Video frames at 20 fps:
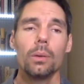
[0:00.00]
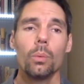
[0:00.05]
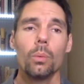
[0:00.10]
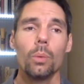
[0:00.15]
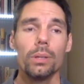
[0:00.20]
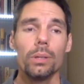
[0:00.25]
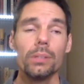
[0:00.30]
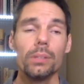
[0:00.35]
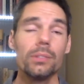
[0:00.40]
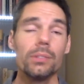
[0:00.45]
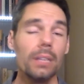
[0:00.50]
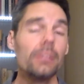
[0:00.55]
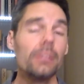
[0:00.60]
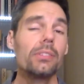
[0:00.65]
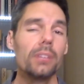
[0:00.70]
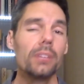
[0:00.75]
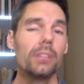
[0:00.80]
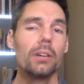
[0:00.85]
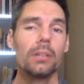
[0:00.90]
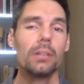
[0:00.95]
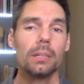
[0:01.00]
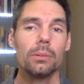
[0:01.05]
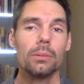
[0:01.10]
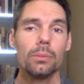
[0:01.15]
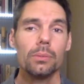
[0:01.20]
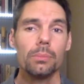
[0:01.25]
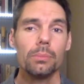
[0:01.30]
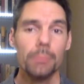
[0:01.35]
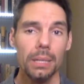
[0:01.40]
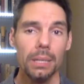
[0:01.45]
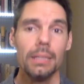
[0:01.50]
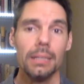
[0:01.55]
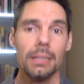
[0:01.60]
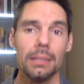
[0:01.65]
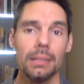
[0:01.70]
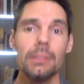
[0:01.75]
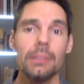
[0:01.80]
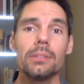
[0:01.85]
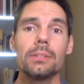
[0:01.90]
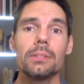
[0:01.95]
What this necessarily
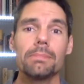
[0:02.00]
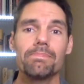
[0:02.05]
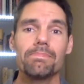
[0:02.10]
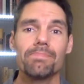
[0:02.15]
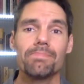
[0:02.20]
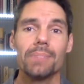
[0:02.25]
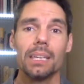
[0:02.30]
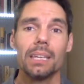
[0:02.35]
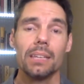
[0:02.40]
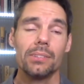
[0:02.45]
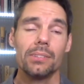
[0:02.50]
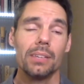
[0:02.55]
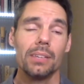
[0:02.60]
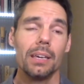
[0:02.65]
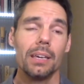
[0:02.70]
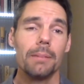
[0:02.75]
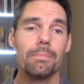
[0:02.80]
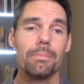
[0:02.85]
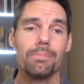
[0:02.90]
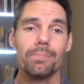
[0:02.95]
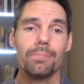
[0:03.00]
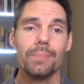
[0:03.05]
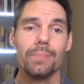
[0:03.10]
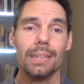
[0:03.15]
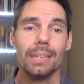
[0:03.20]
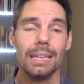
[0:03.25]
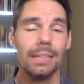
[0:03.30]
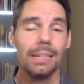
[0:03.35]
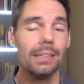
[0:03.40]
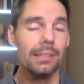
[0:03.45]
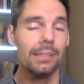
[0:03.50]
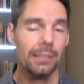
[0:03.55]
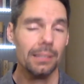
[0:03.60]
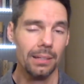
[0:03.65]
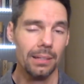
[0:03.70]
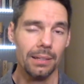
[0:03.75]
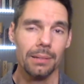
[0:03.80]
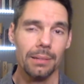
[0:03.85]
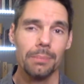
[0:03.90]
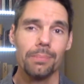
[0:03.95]
means is that
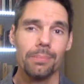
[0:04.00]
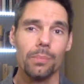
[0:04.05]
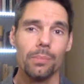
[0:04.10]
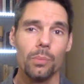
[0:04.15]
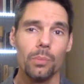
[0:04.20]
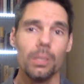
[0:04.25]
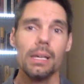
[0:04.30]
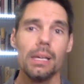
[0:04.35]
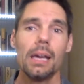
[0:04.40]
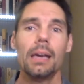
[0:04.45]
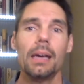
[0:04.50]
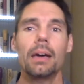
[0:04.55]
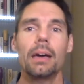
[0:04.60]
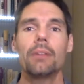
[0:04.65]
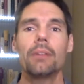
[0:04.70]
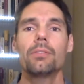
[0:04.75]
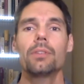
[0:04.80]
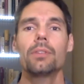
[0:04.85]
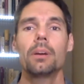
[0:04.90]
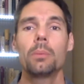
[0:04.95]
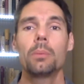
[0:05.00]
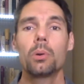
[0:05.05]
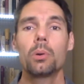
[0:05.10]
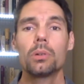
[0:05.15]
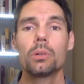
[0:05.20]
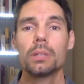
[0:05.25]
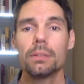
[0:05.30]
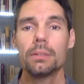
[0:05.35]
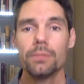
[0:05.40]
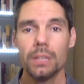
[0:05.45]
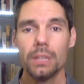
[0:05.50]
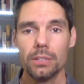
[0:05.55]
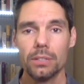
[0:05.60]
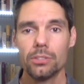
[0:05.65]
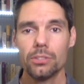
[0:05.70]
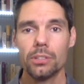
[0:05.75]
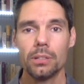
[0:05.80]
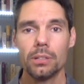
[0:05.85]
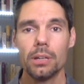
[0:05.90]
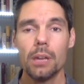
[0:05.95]
anytime we have a moral
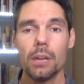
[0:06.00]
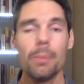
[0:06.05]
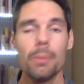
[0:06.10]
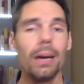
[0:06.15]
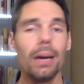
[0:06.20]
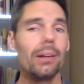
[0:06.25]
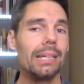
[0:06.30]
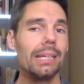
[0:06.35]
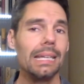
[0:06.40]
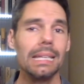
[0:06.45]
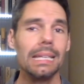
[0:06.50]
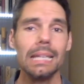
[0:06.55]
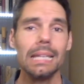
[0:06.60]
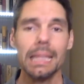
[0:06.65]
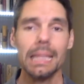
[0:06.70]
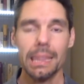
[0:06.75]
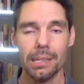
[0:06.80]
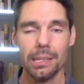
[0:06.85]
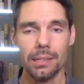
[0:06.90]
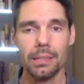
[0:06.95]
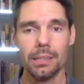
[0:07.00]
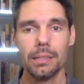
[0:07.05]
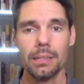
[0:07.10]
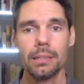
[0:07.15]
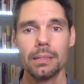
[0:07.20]
conviction about anything,